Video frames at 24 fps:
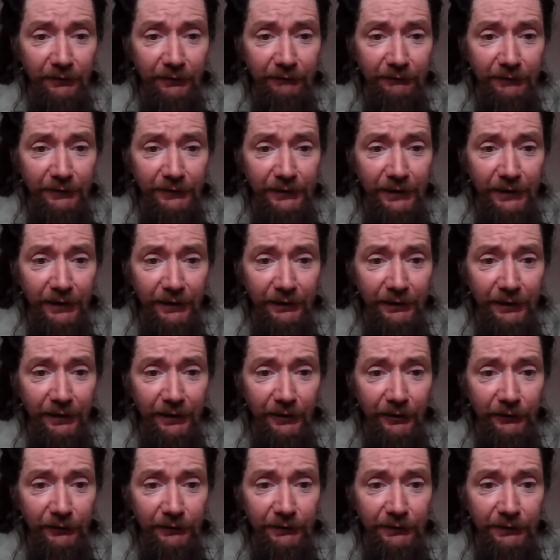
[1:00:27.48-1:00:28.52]
to check that
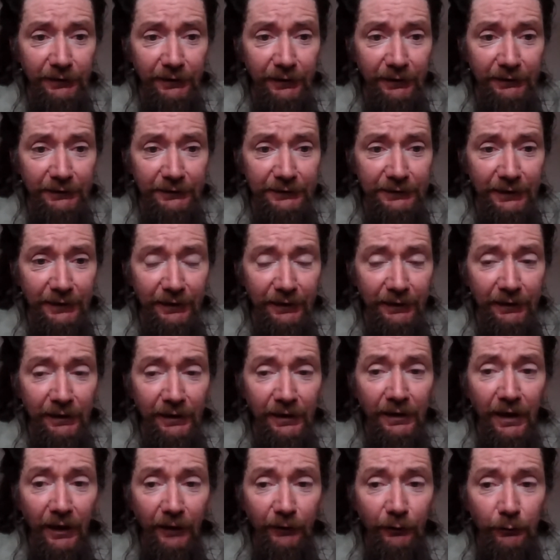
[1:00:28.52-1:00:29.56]
out. That's
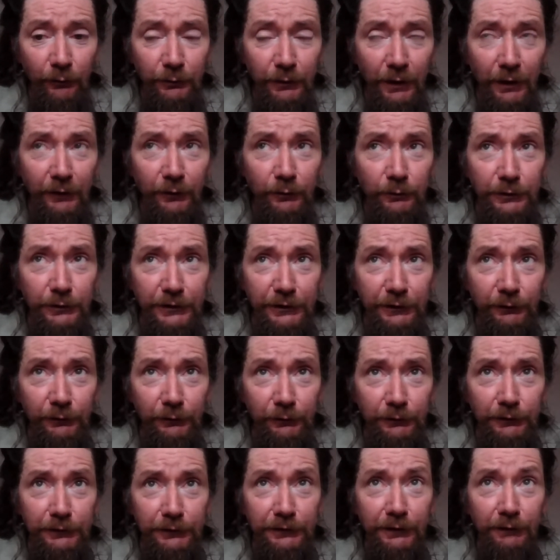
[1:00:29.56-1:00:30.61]
I know
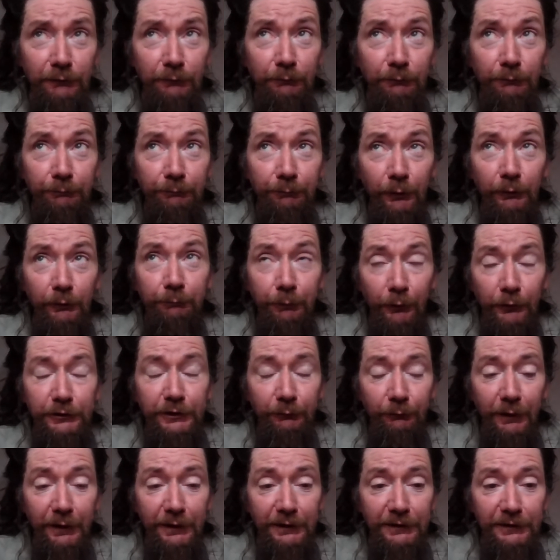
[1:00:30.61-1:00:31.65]
schools, but
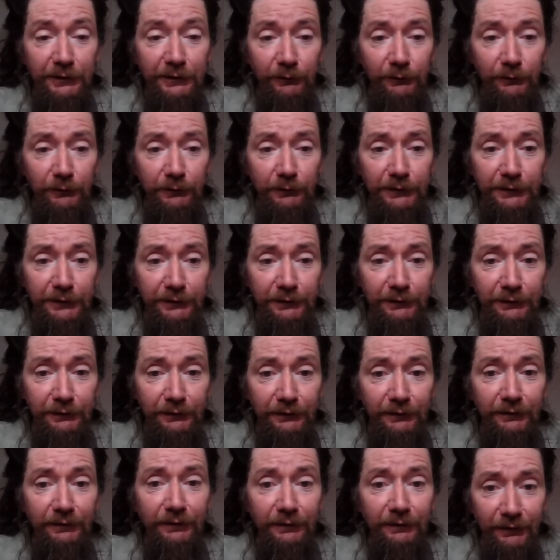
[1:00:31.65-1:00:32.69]
budget-wise schools,
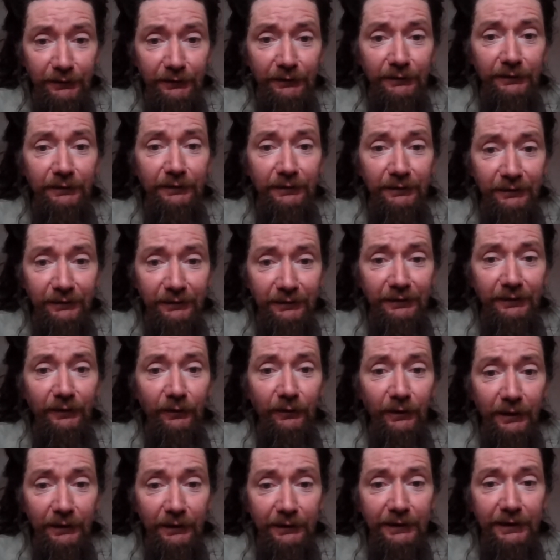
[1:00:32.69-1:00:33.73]
you know,
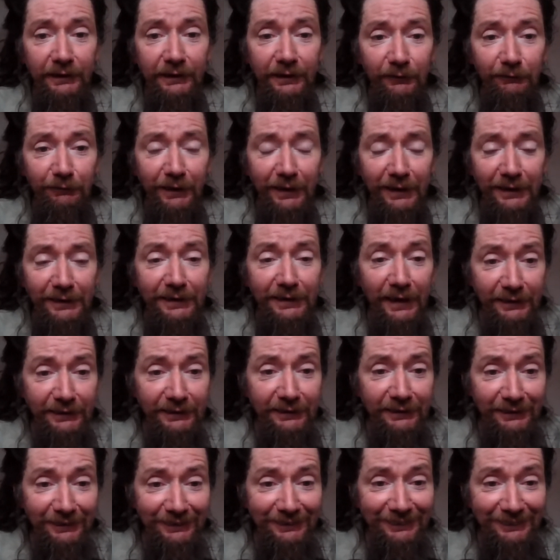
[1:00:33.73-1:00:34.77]
are getting it very tight.
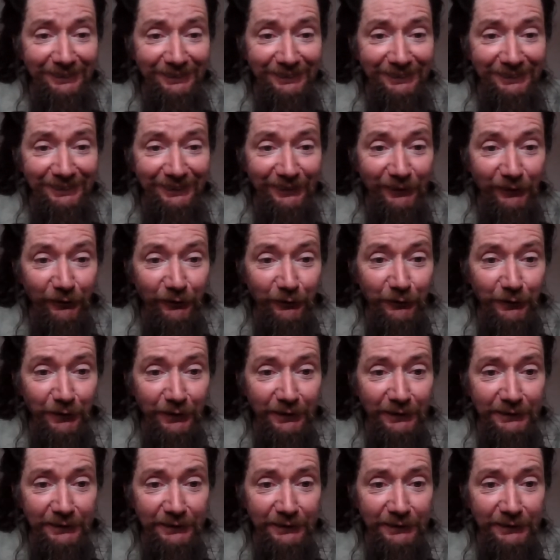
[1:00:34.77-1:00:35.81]
You know,
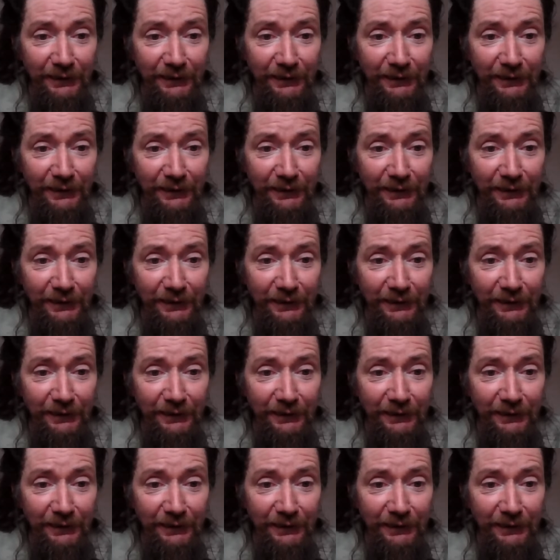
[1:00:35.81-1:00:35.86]
it's